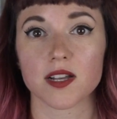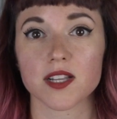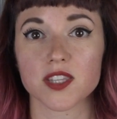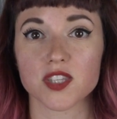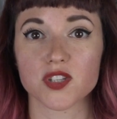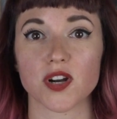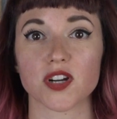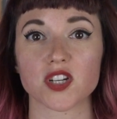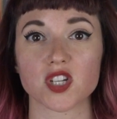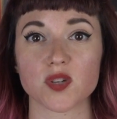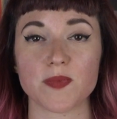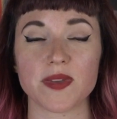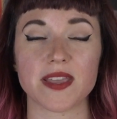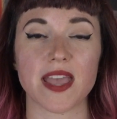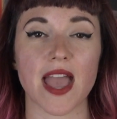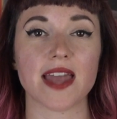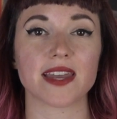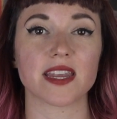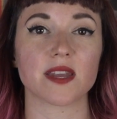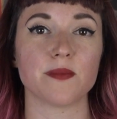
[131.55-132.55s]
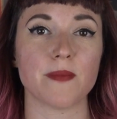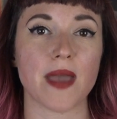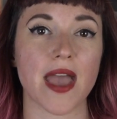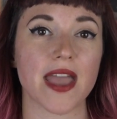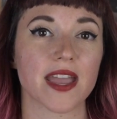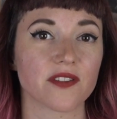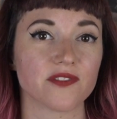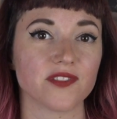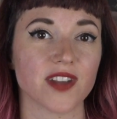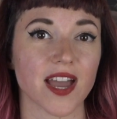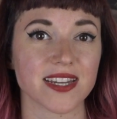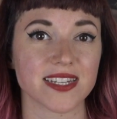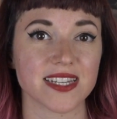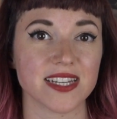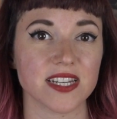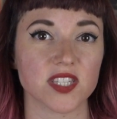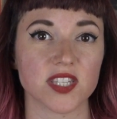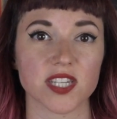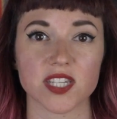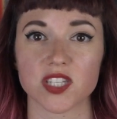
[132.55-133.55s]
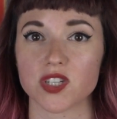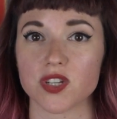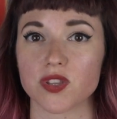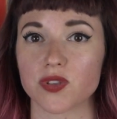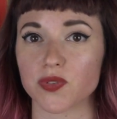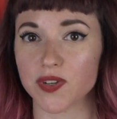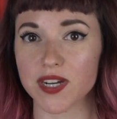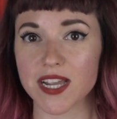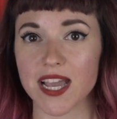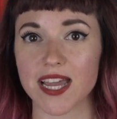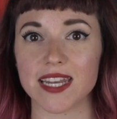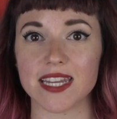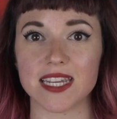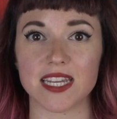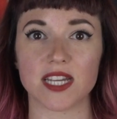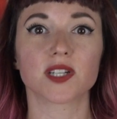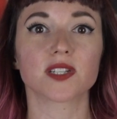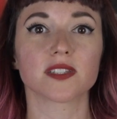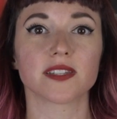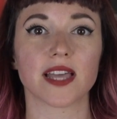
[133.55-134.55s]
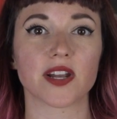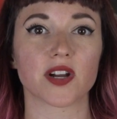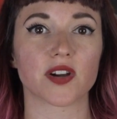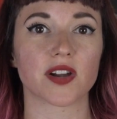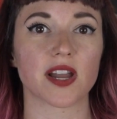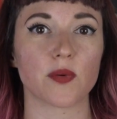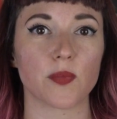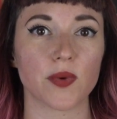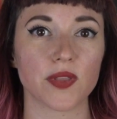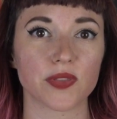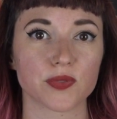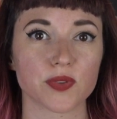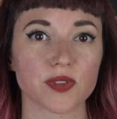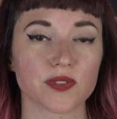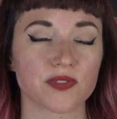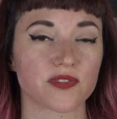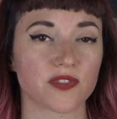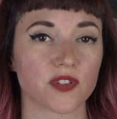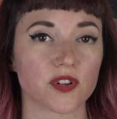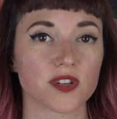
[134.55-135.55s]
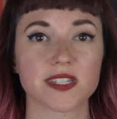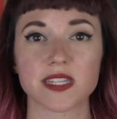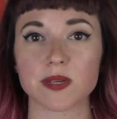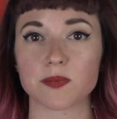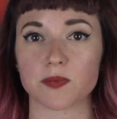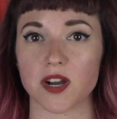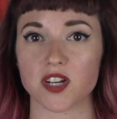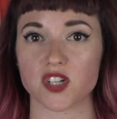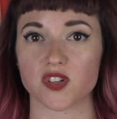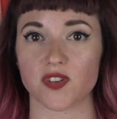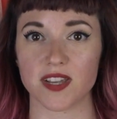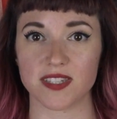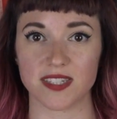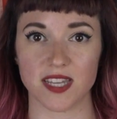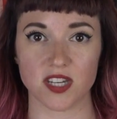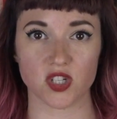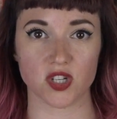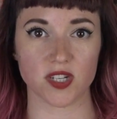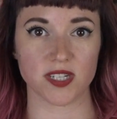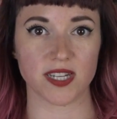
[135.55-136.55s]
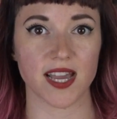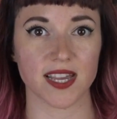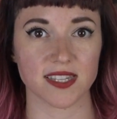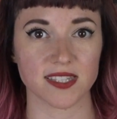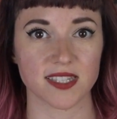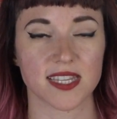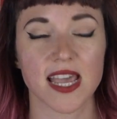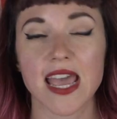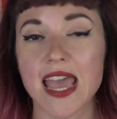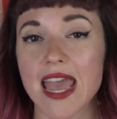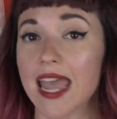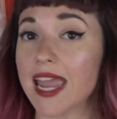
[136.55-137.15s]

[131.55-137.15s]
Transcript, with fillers: Construction began in May of nineteen sixty-three, and a year later it went through the first depressurization tests,